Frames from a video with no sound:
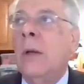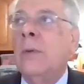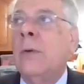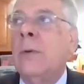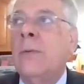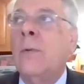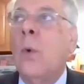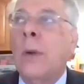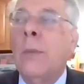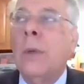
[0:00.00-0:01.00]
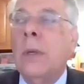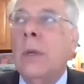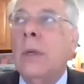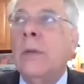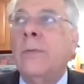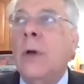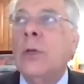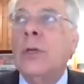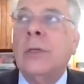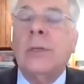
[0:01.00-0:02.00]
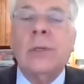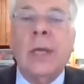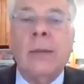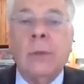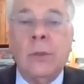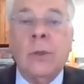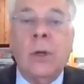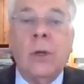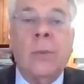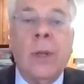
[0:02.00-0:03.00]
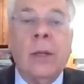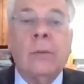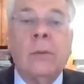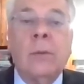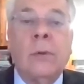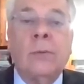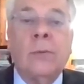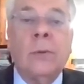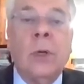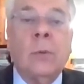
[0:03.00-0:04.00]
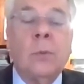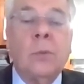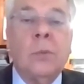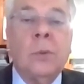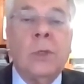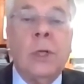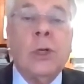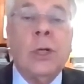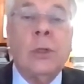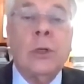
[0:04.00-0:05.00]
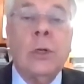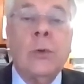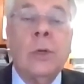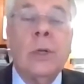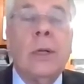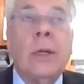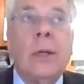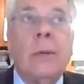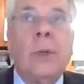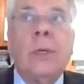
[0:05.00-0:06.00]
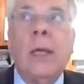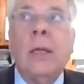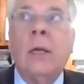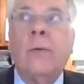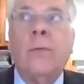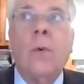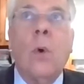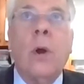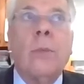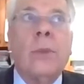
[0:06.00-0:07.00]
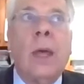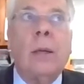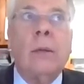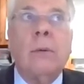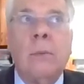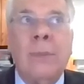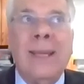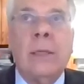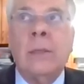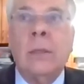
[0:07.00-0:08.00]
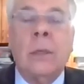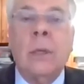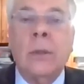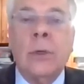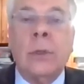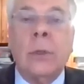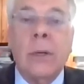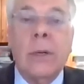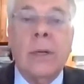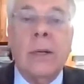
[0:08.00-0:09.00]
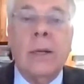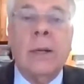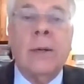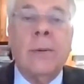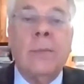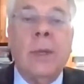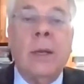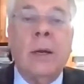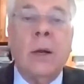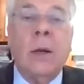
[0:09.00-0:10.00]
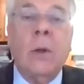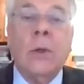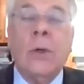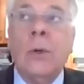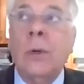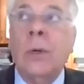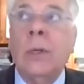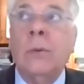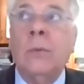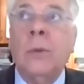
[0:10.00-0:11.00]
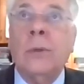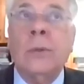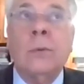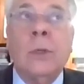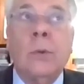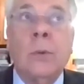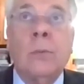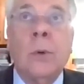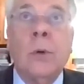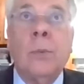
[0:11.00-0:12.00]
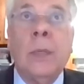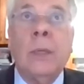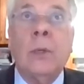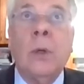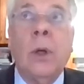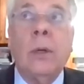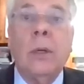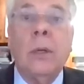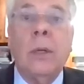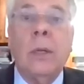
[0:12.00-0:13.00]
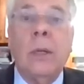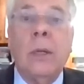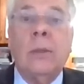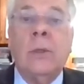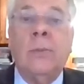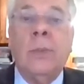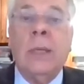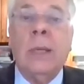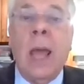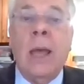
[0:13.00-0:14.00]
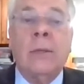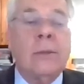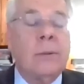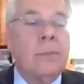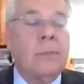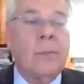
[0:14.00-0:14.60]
different form. The function is the same as you're talking about of, you know, teaching the children, but taking a form that meets the culture. And in our culture, it was children weren't being taught to be as